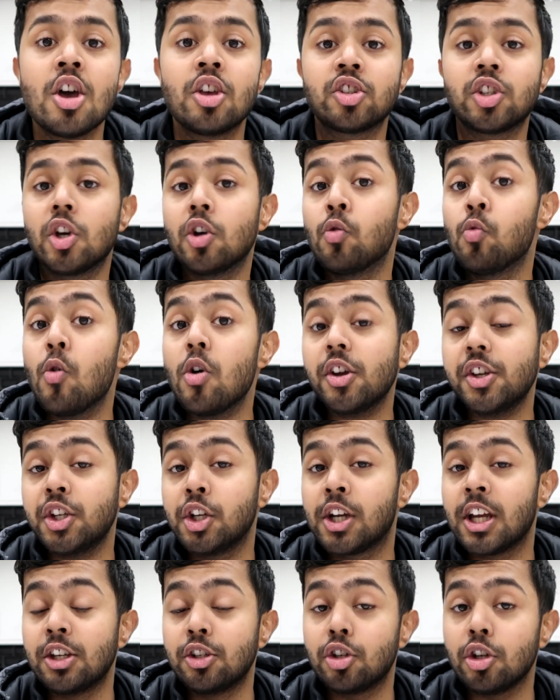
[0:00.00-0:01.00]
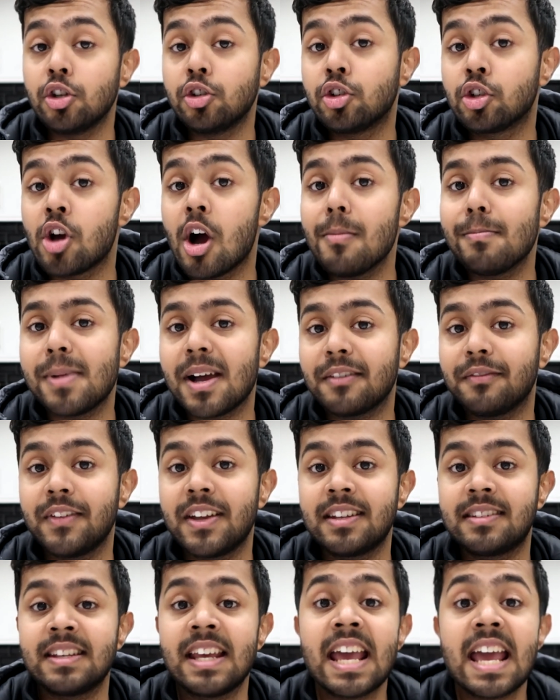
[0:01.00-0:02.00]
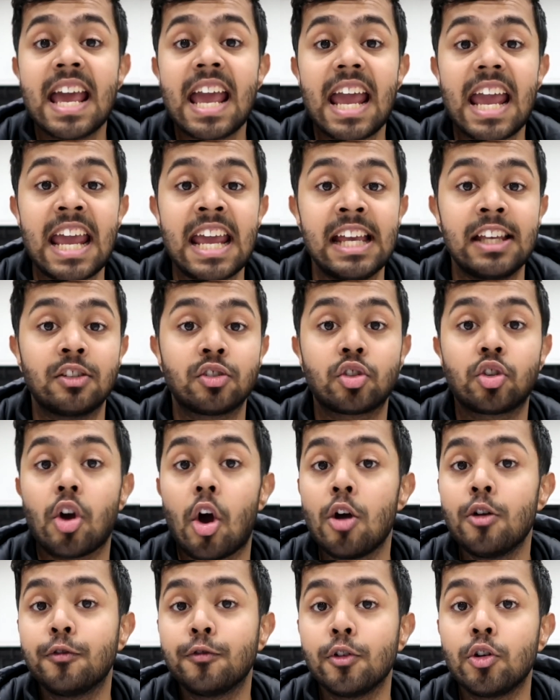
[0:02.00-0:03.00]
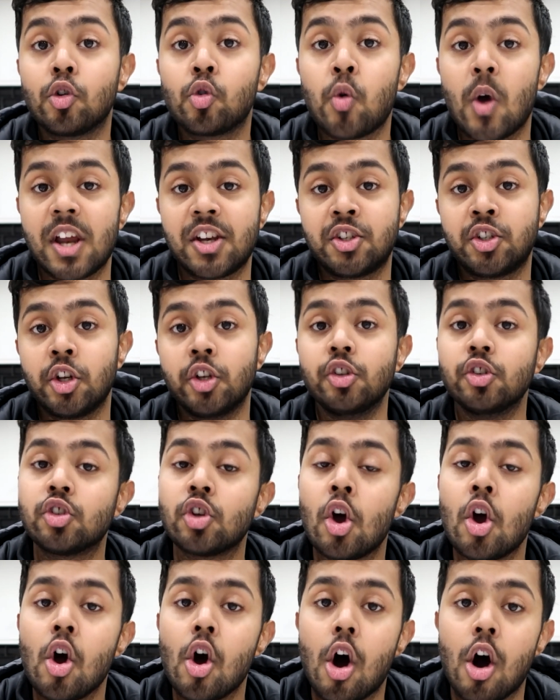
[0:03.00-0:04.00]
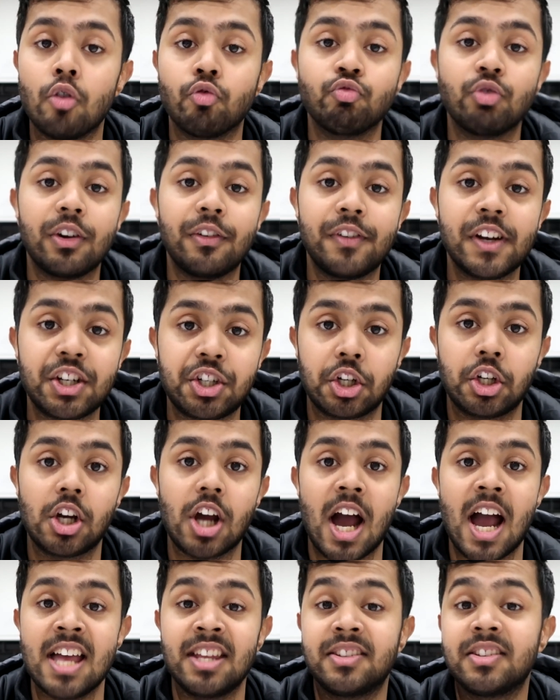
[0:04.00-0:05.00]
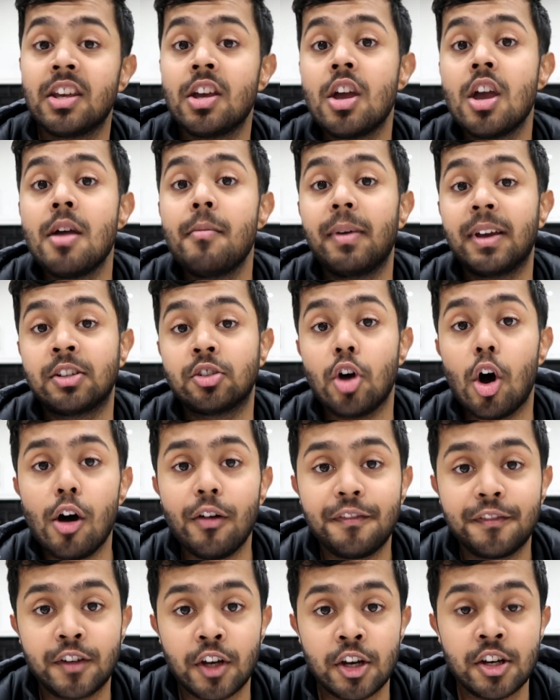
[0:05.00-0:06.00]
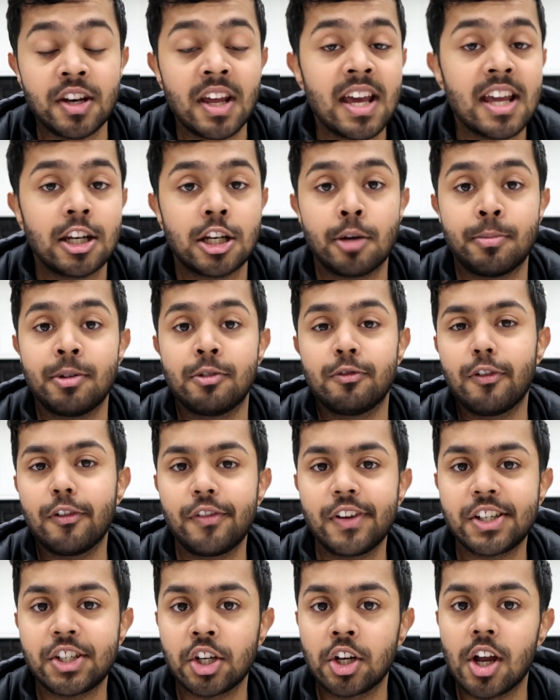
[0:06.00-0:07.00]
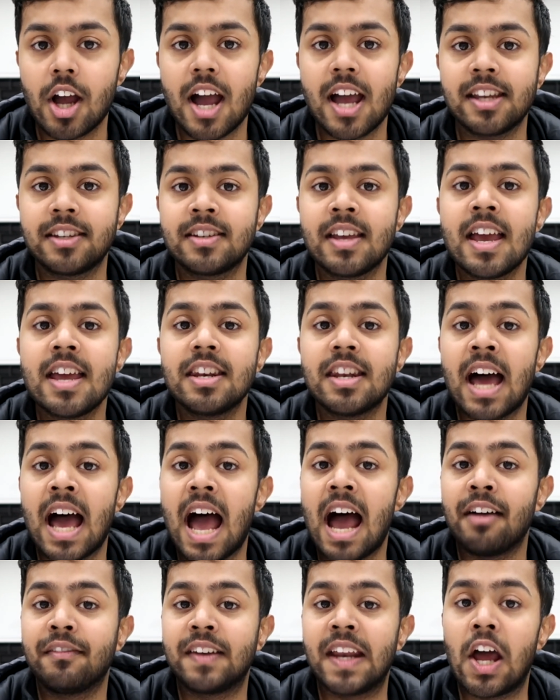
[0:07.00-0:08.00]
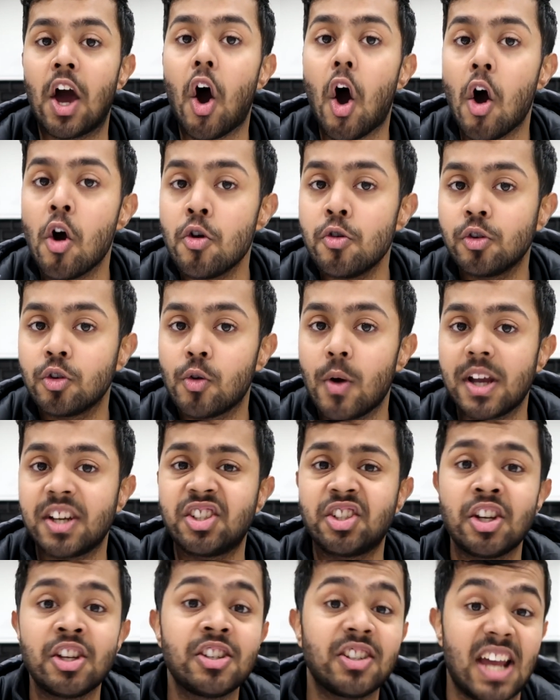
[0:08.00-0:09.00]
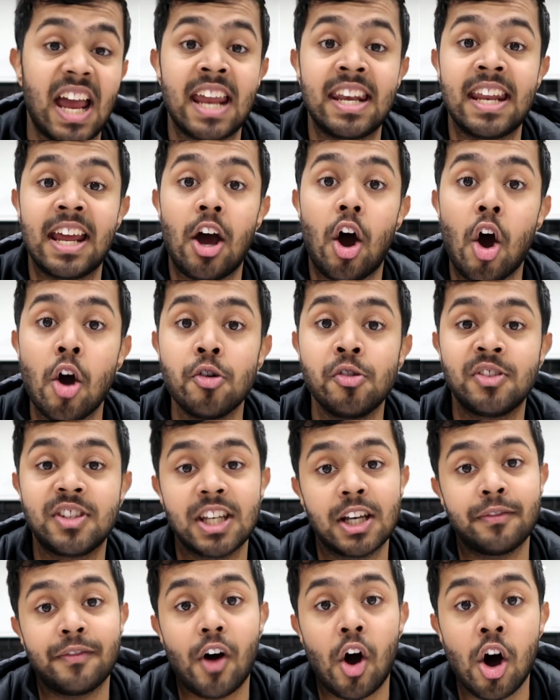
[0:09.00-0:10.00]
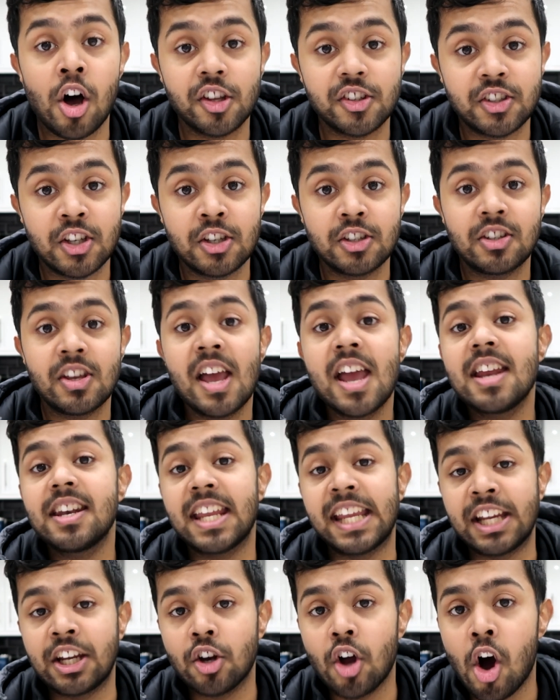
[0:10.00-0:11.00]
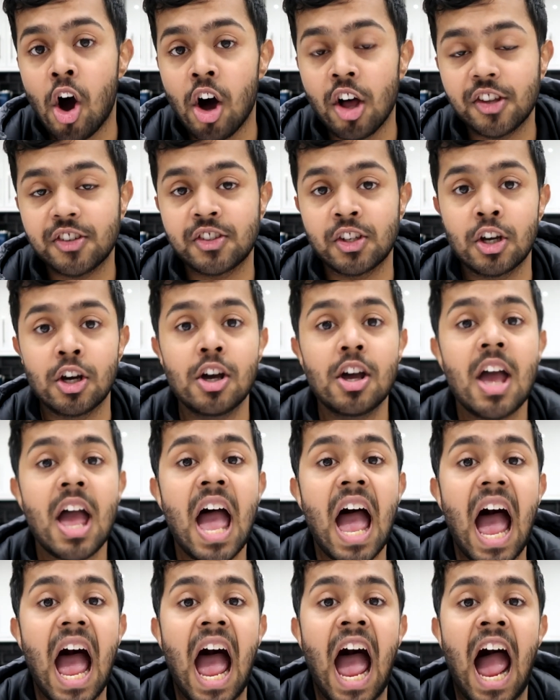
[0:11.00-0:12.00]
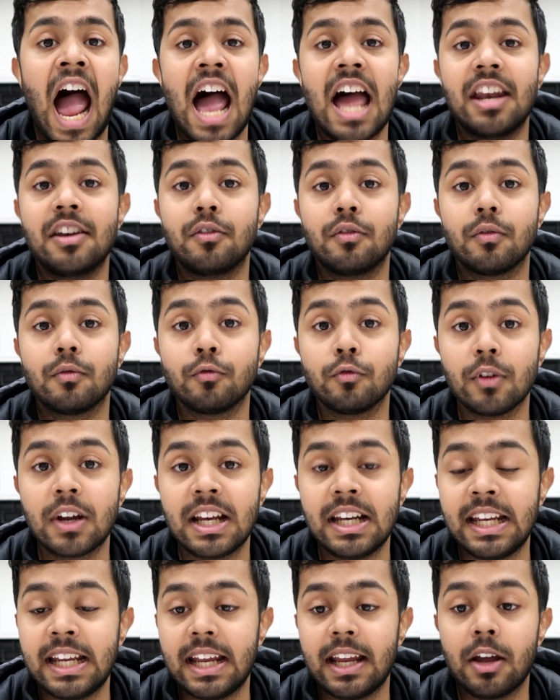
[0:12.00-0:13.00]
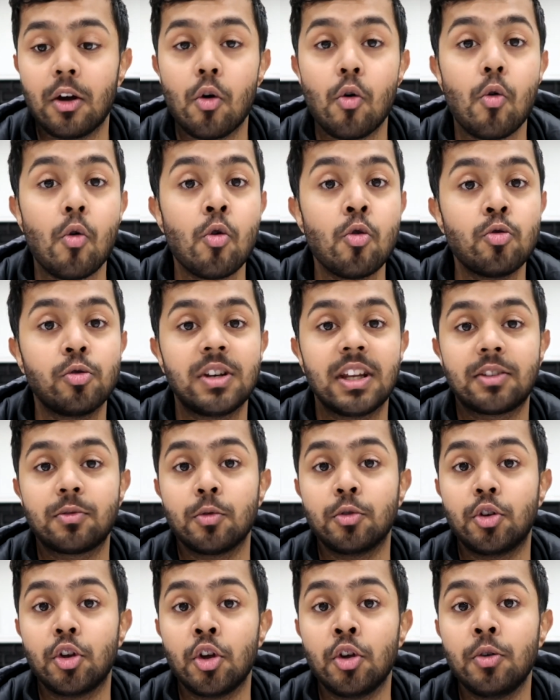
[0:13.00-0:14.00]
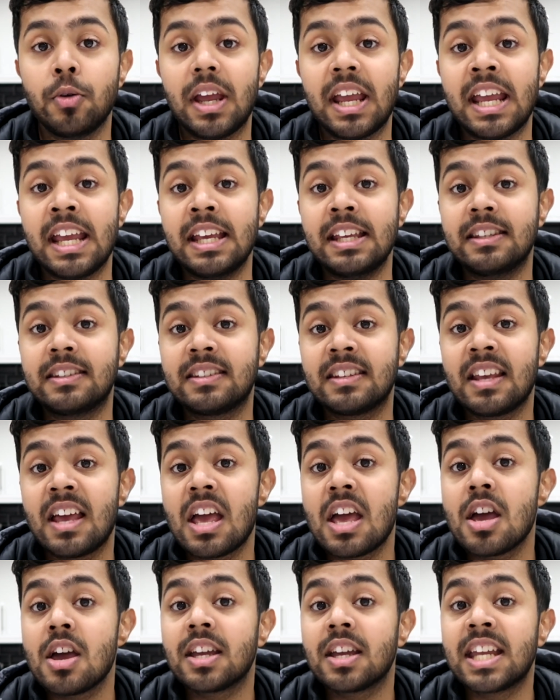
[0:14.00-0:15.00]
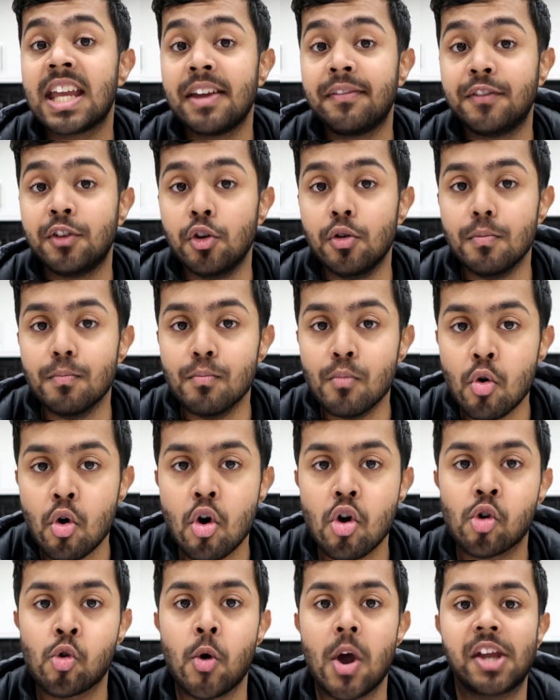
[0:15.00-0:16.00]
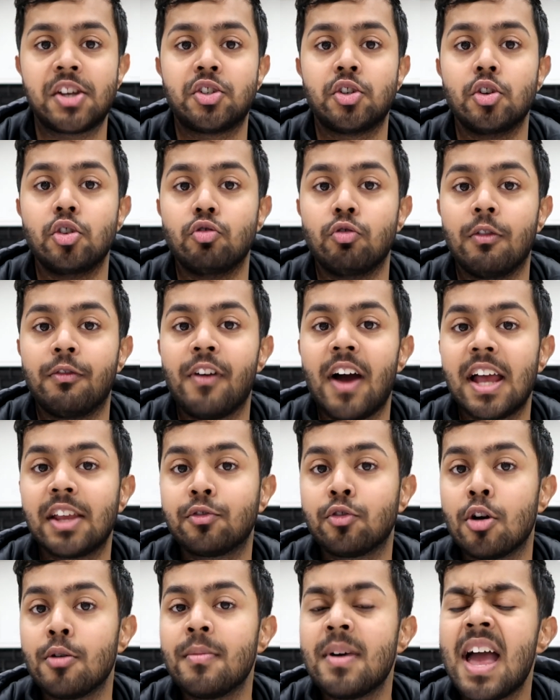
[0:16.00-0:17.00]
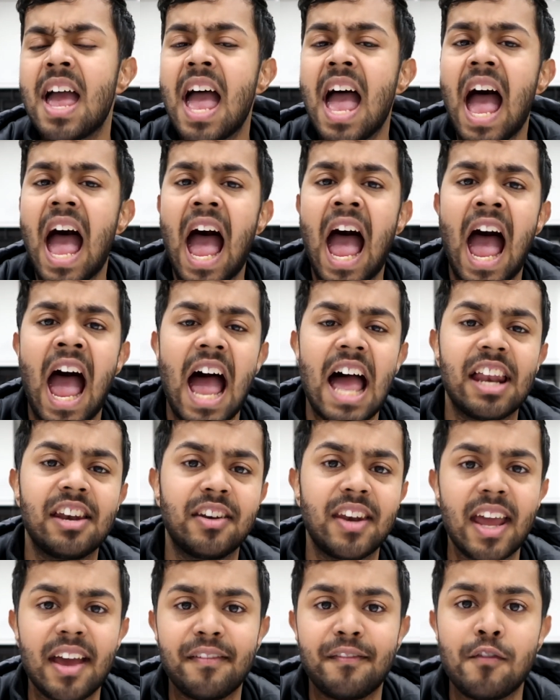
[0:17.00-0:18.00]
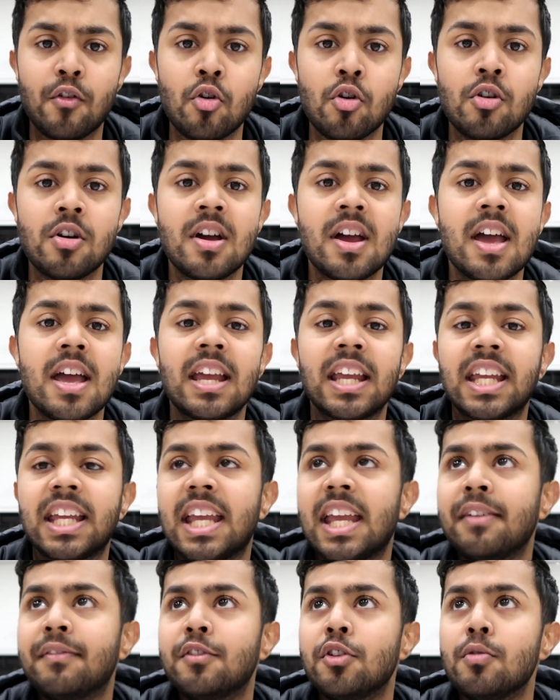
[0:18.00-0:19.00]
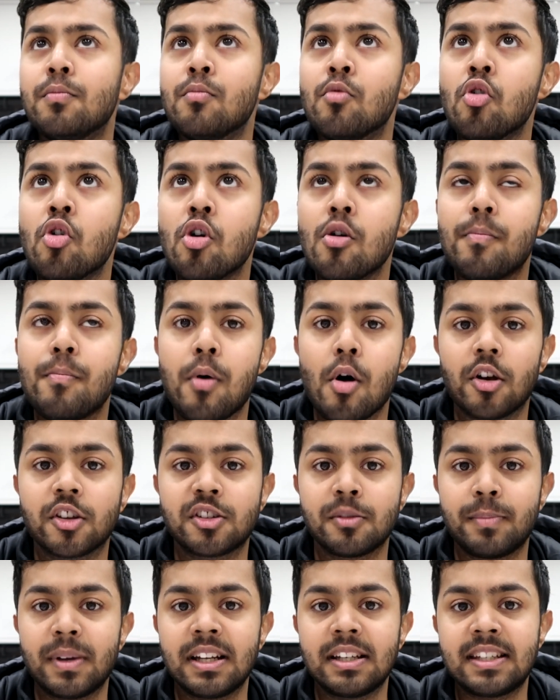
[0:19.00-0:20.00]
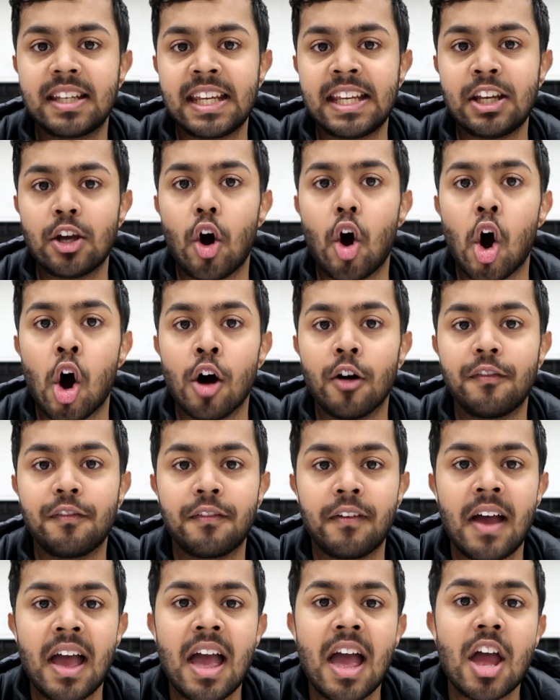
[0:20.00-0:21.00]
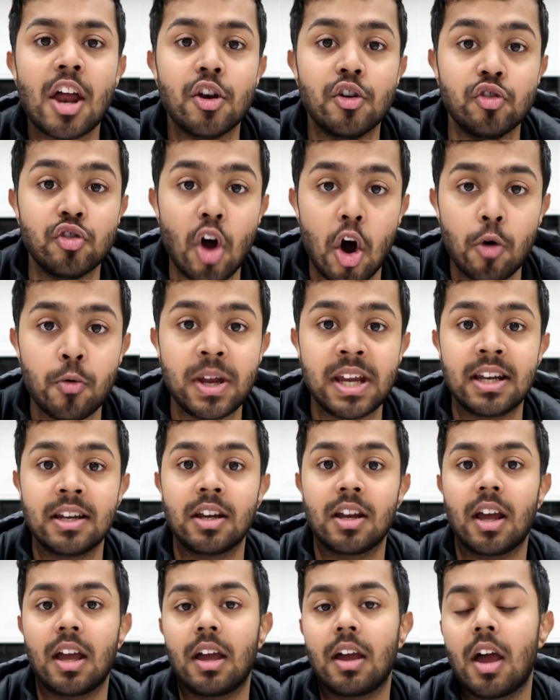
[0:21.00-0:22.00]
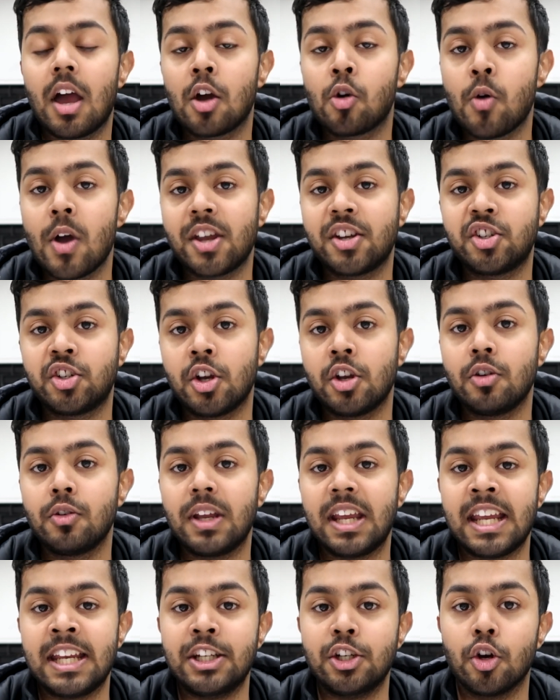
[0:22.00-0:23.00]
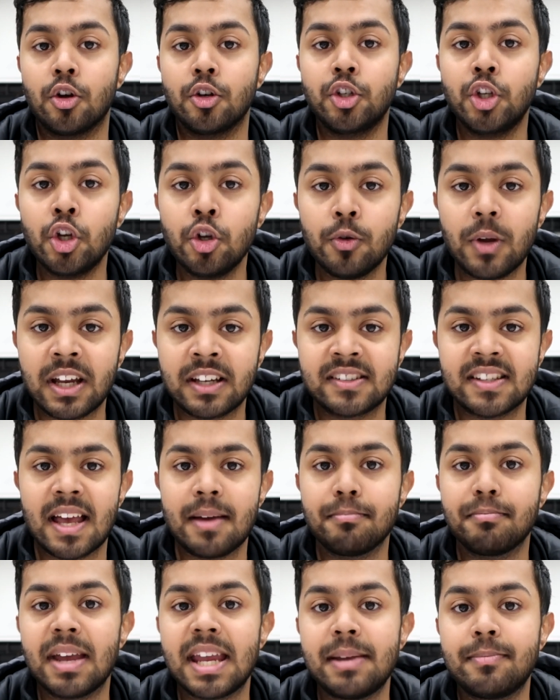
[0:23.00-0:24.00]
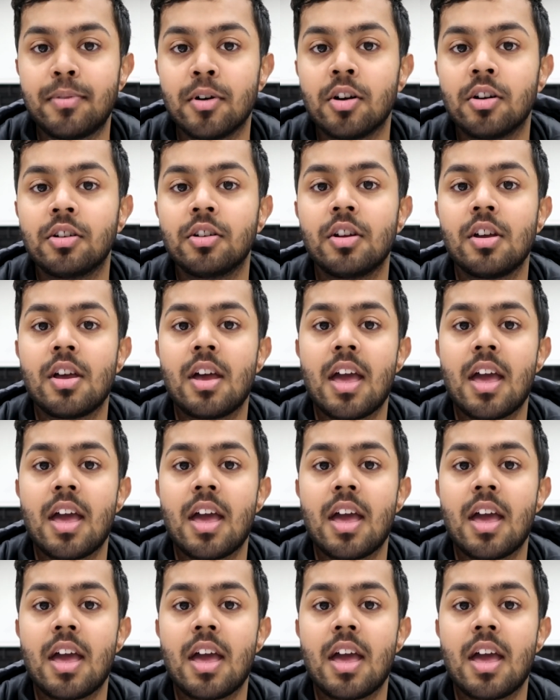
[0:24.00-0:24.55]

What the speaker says: So what you can do to combat this is go through questions on revision guides, because often there'll be revision guides that have their own questions and their own set of answers that you can answer, and really all this will do is give you more questions to revise from, and therefore give you more possibility of knowing a question in your new exam paper